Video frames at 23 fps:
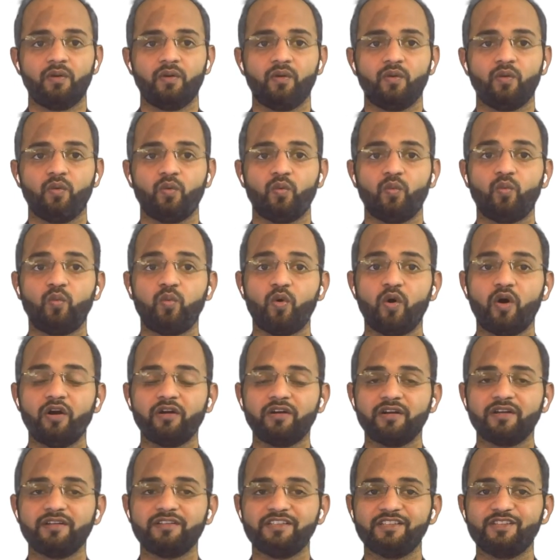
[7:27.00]

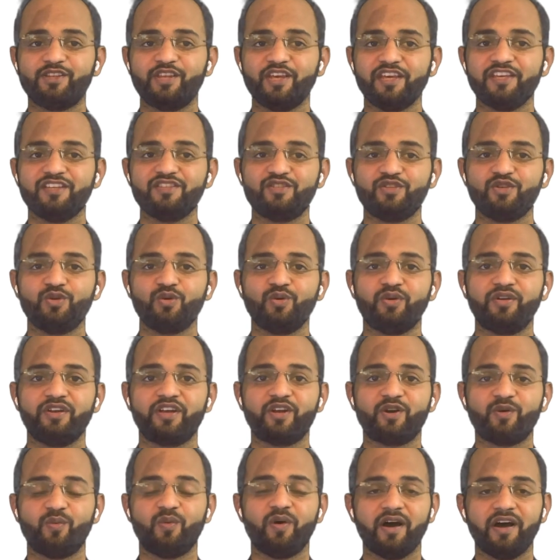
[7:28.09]
What are the things you
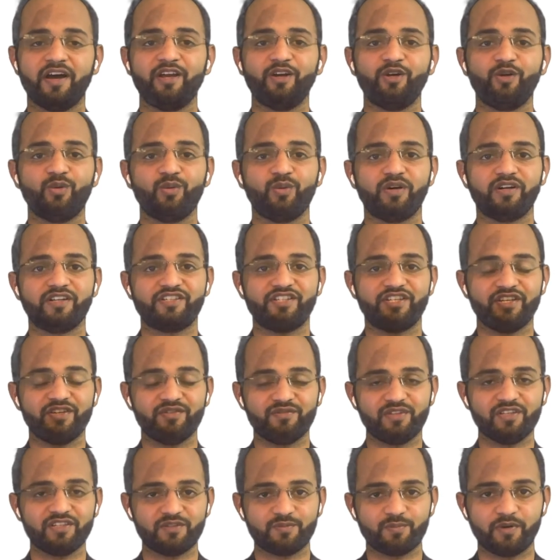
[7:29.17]
require to
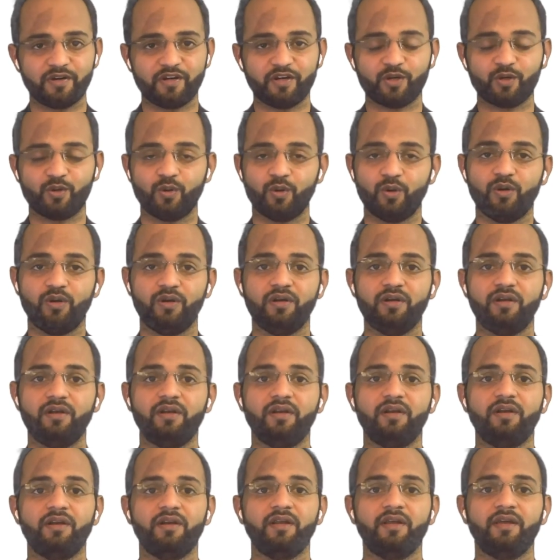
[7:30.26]
achieve the sprint goal
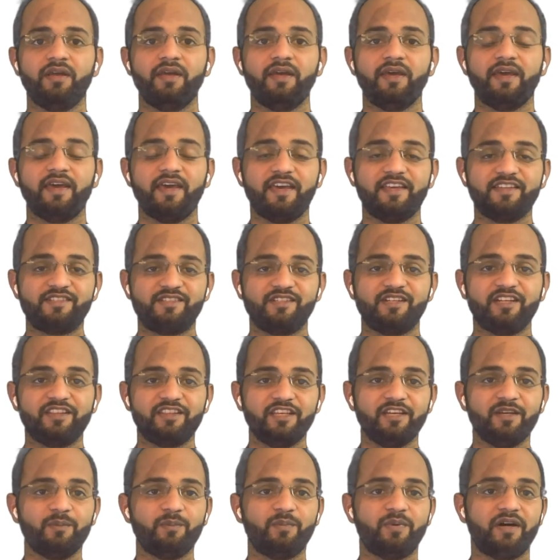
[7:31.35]
is
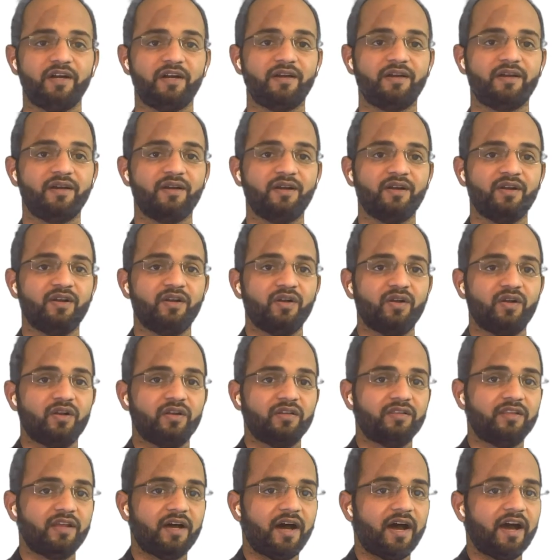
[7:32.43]
nothing but
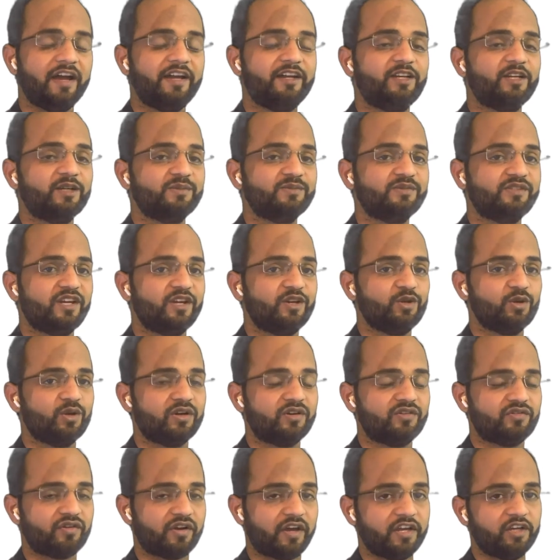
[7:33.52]
the items that you
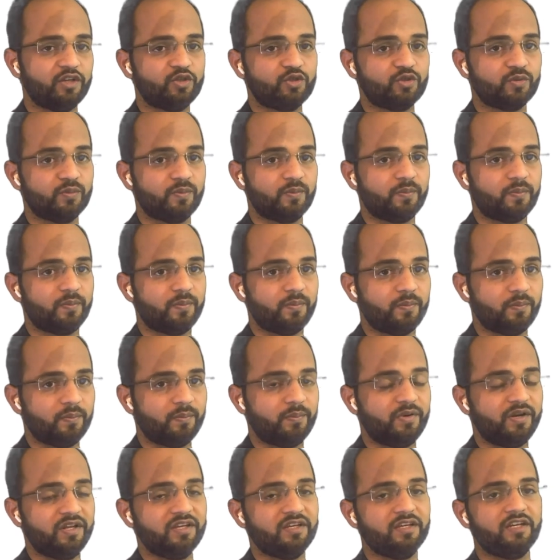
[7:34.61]
are trying to
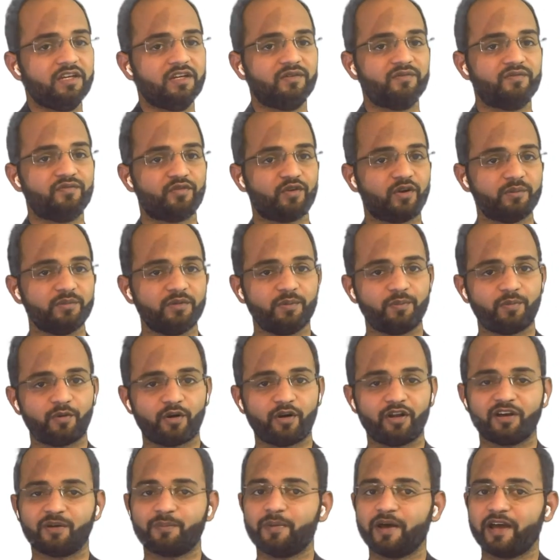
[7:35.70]
bring in from the
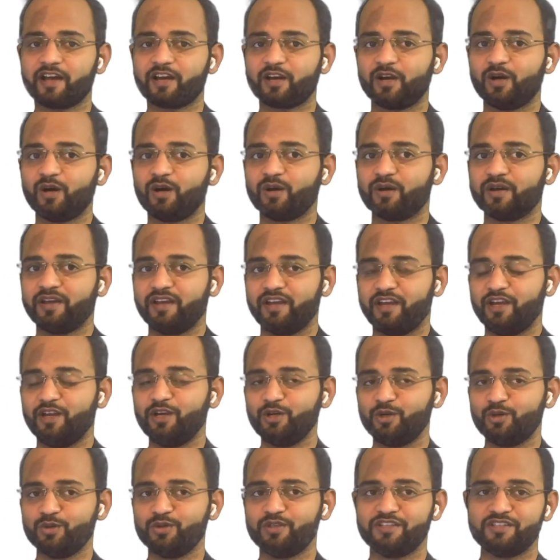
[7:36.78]
product backlog
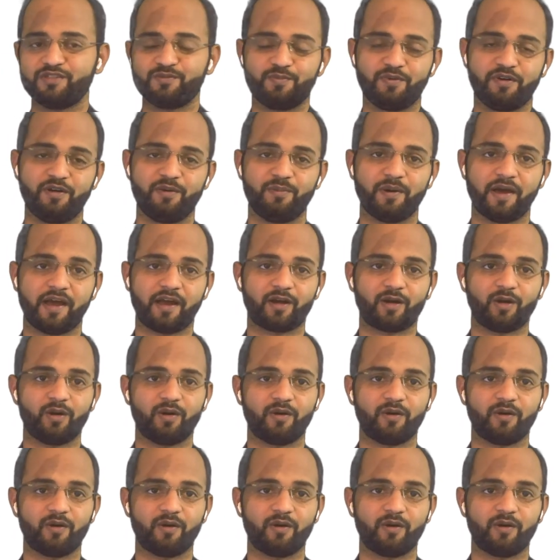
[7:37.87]
into the sprint backlog.